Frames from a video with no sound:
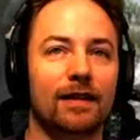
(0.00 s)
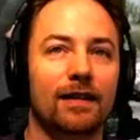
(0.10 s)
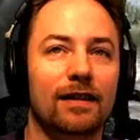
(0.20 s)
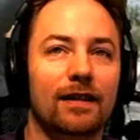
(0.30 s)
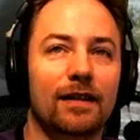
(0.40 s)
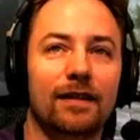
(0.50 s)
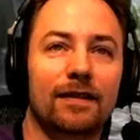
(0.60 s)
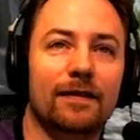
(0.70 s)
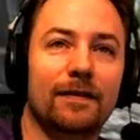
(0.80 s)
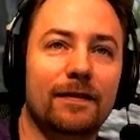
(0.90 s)
Uh,
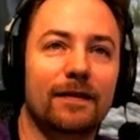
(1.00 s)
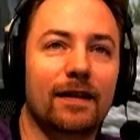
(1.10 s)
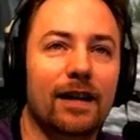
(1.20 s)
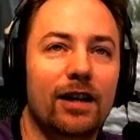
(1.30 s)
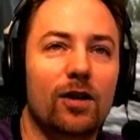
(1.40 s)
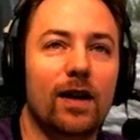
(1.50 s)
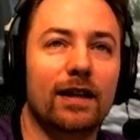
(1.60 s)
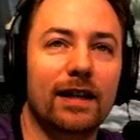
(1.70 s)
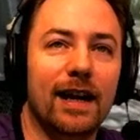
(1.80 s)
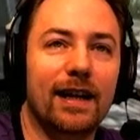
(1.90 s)
I, know. I,
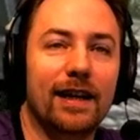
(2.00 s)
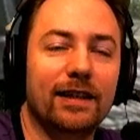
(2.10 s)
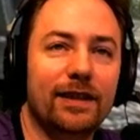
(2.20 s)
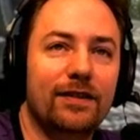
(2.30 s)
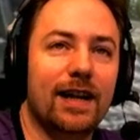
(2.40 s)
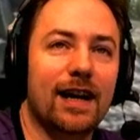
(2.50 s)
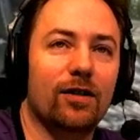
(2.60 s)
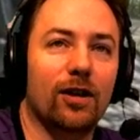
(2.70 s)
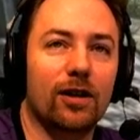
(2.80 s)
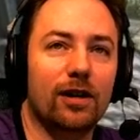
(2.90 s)
I, lived it
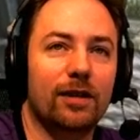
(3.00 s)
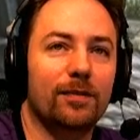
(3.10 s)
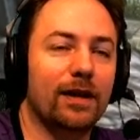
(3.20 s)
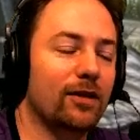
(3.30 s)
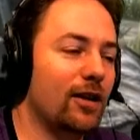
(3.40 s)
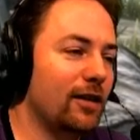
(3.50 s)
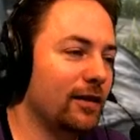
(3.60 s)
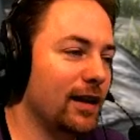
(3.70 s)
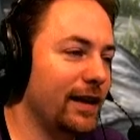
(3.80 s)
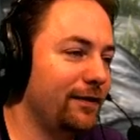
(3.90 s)
out, Arg. My long
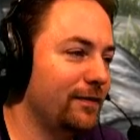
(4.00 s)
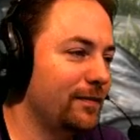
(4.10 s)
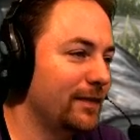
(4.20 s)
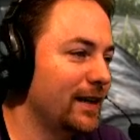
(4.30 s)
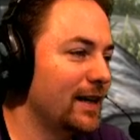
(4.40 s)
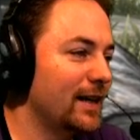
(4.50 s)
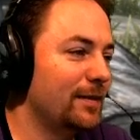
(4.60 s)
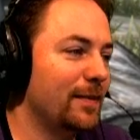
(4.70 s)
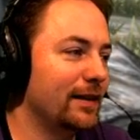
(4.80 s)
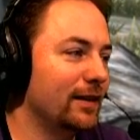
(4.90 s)
life,
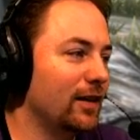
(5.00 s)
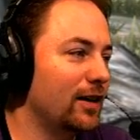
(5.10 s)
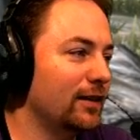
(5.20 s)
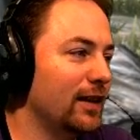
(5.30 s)
my long